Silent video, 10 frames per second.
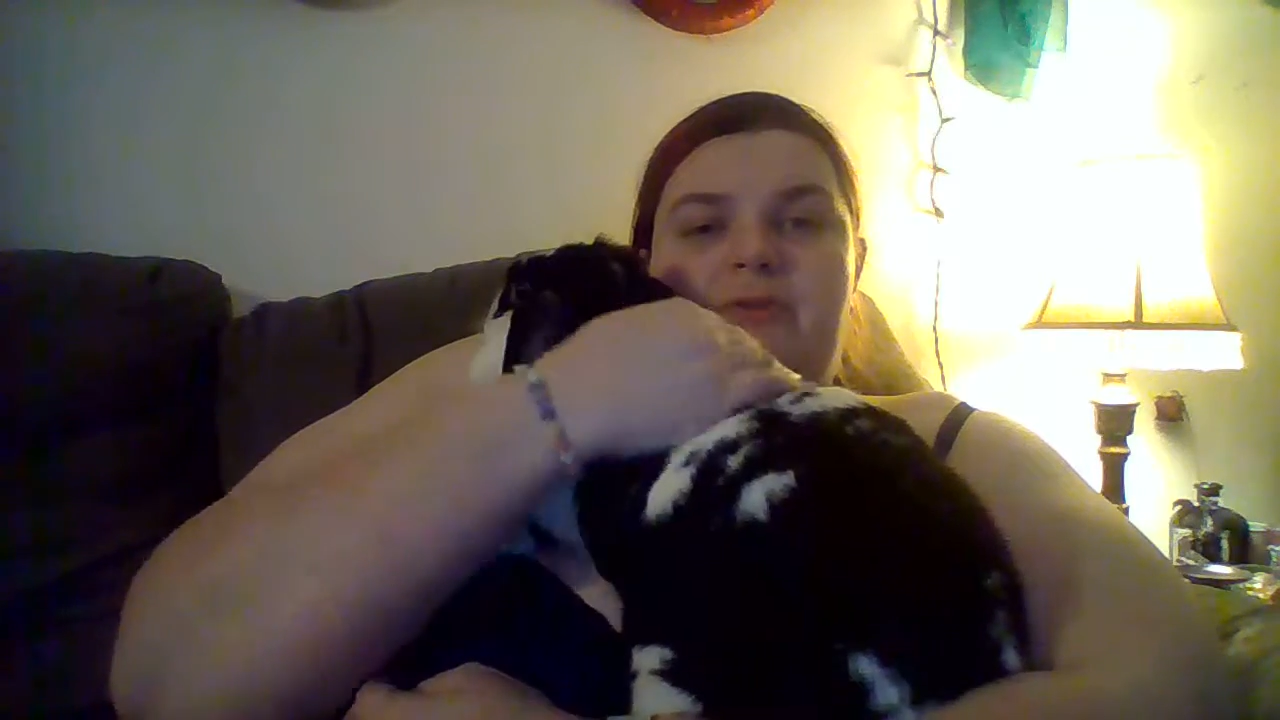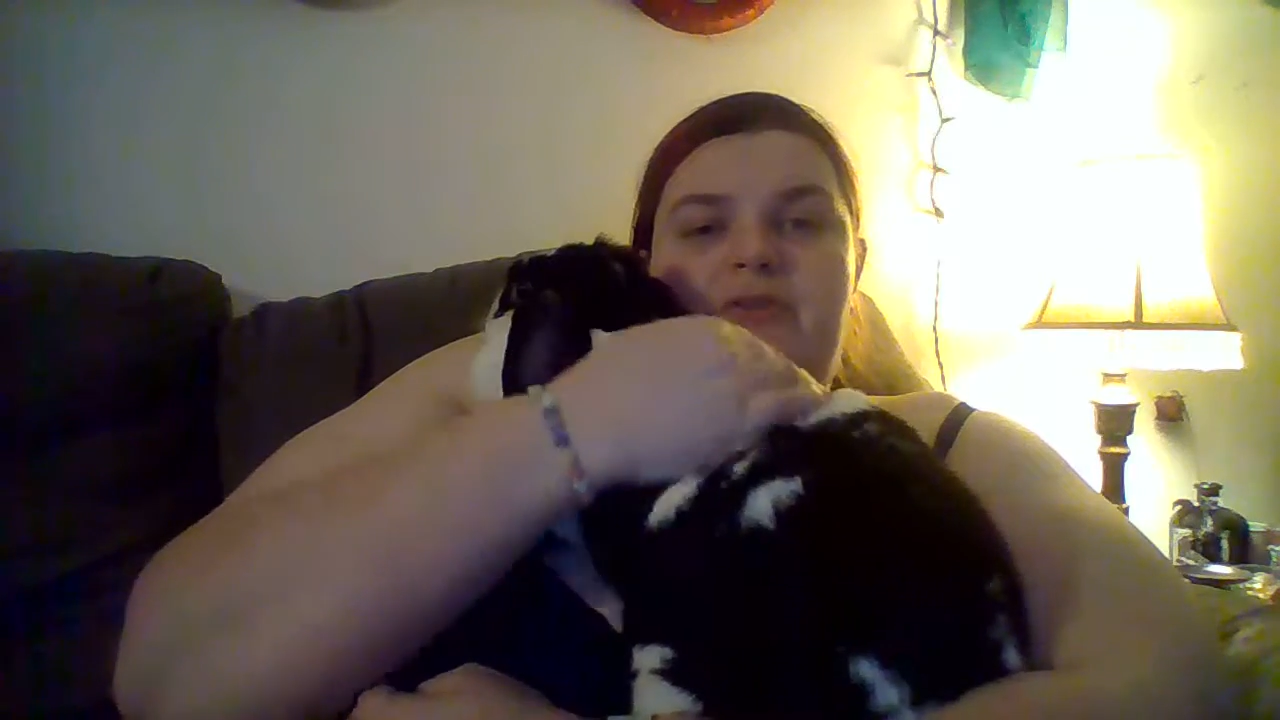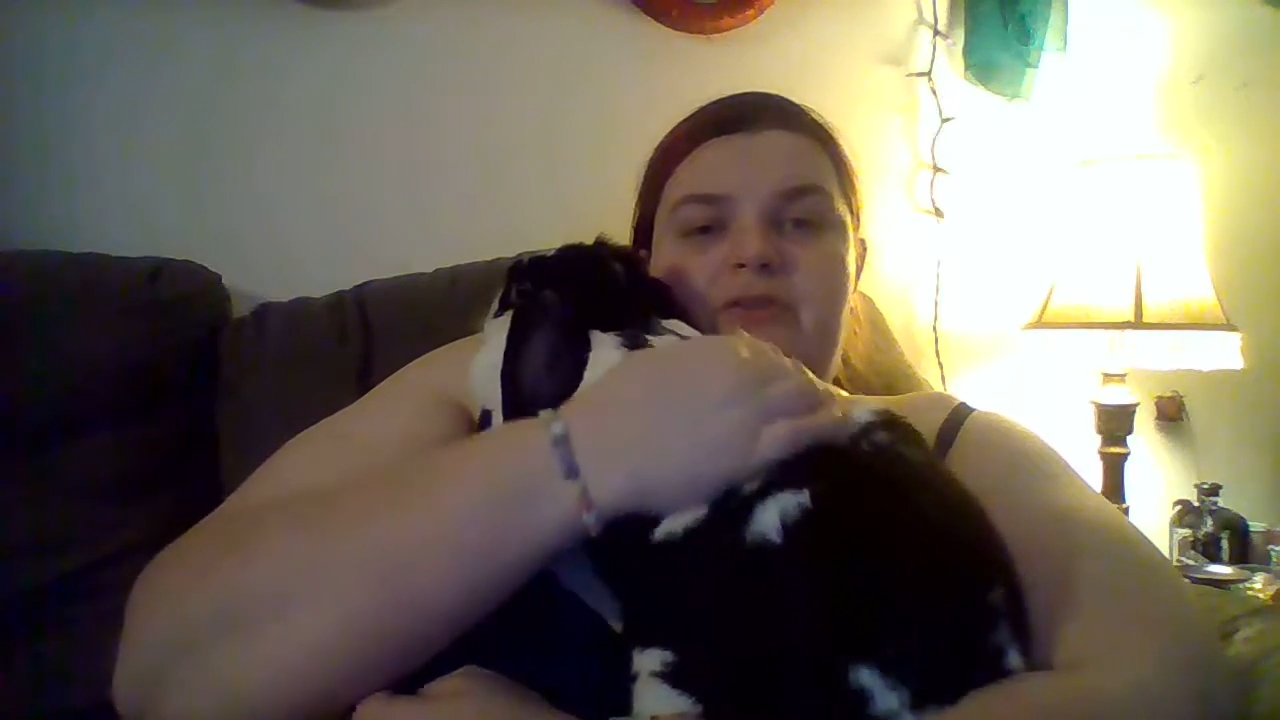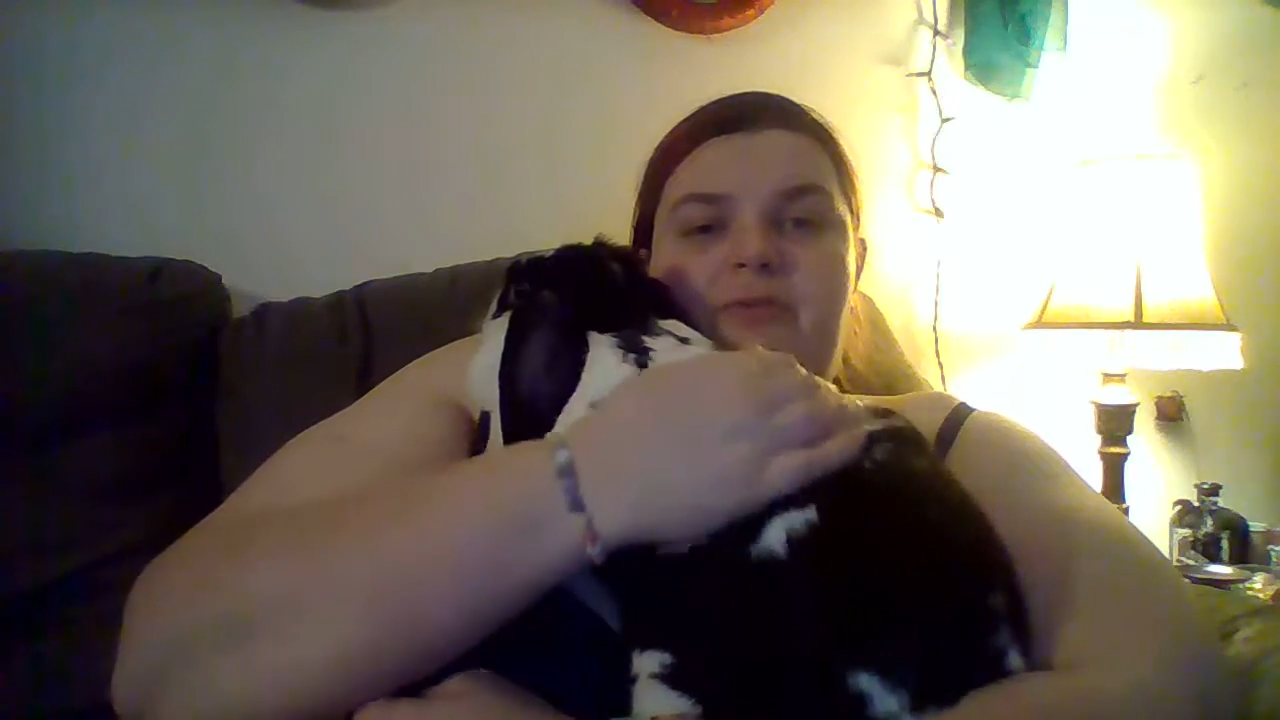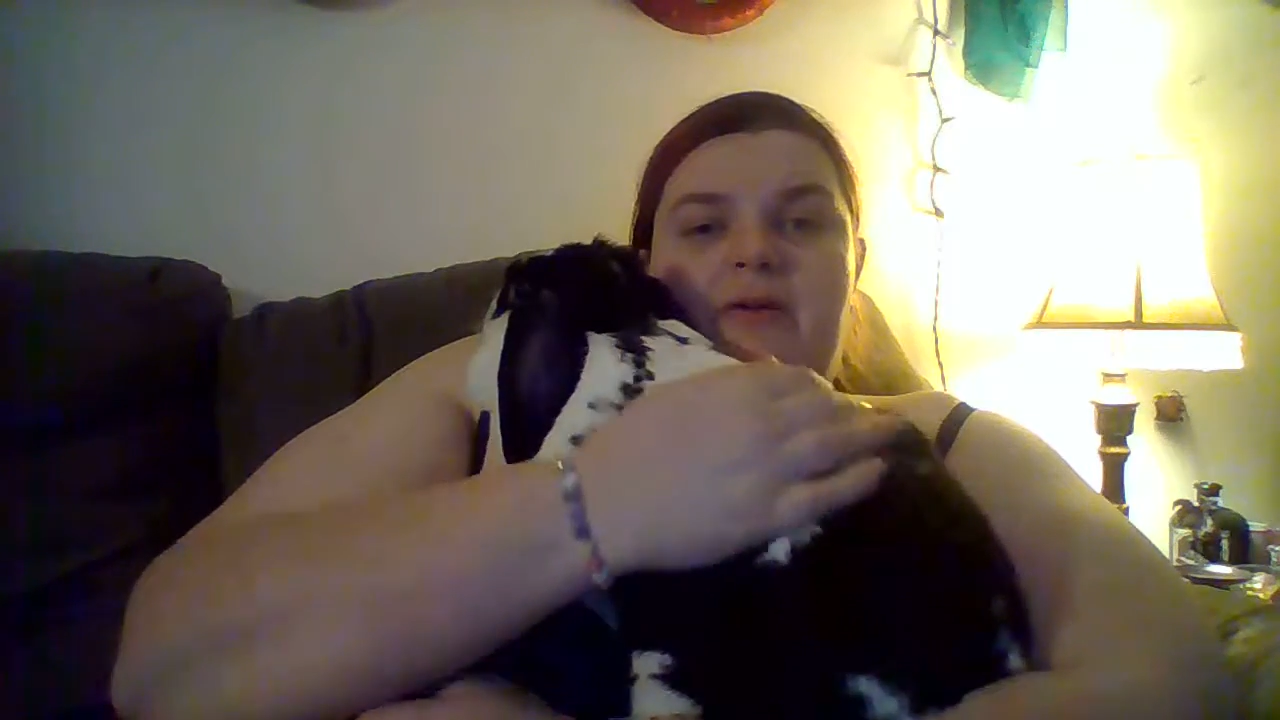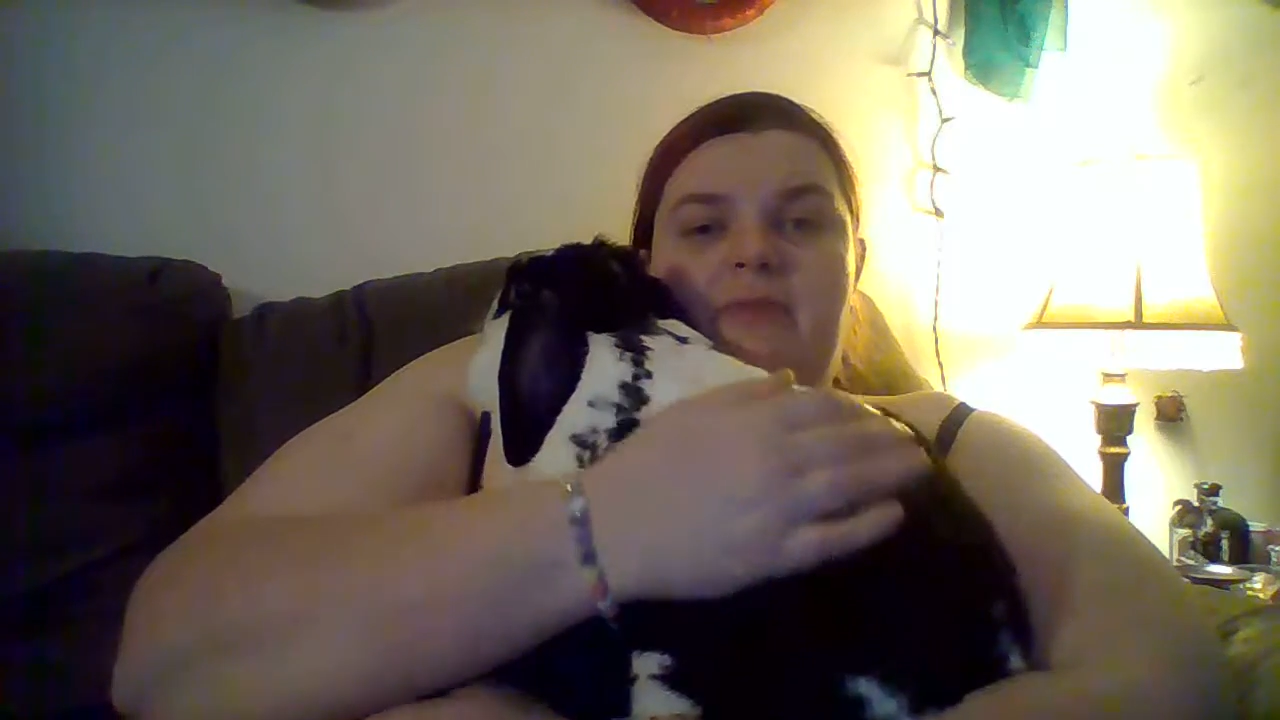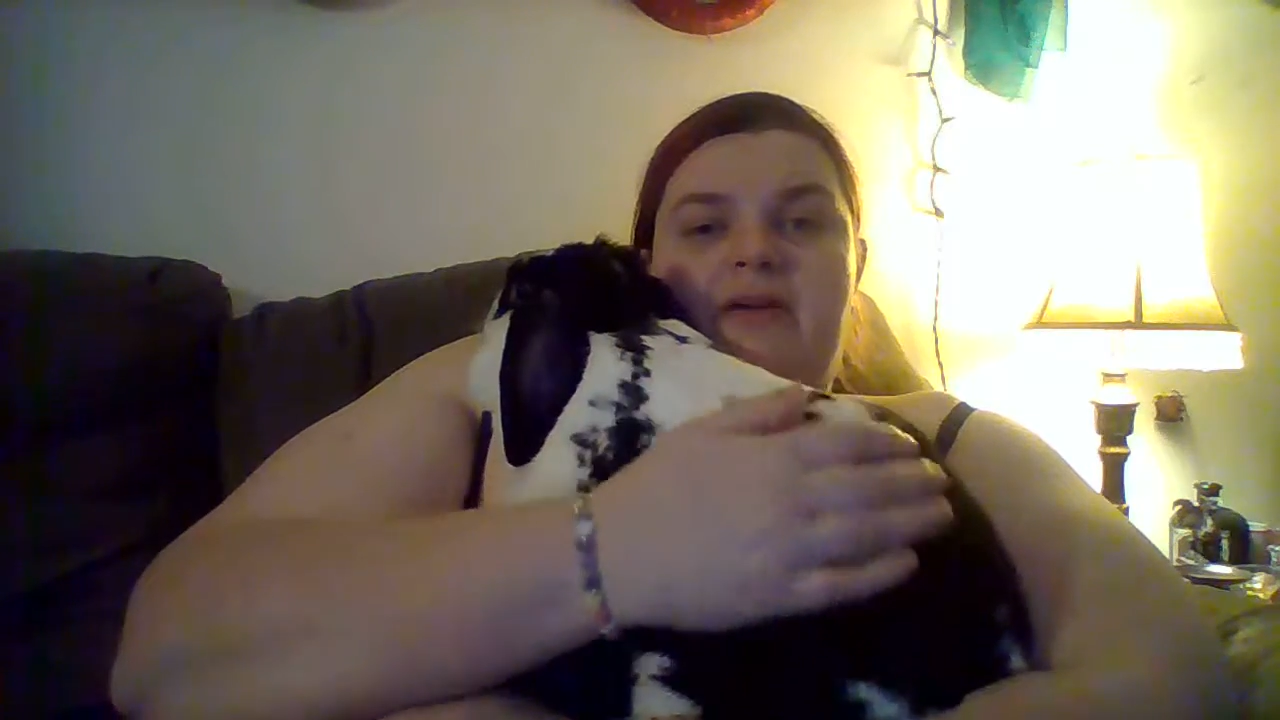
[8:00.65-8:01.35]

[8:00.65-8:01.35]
which is what we